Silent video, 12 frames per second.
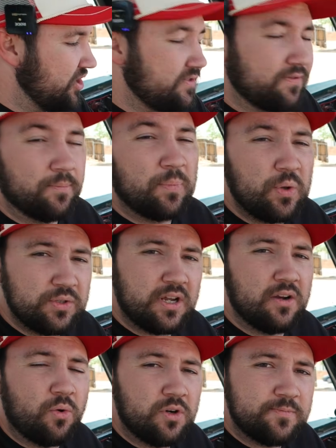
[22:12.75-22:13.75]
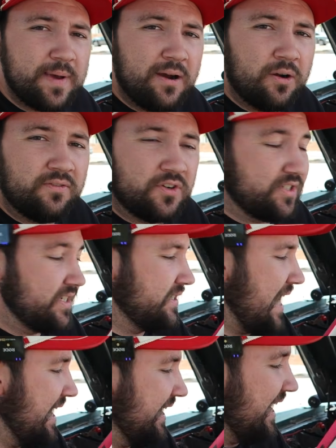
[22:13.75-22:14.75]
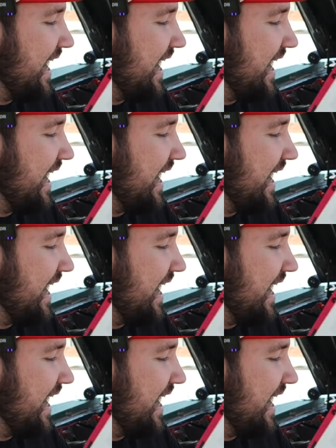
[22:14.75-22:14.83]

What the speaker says: just for bolt-on horsepower versus adding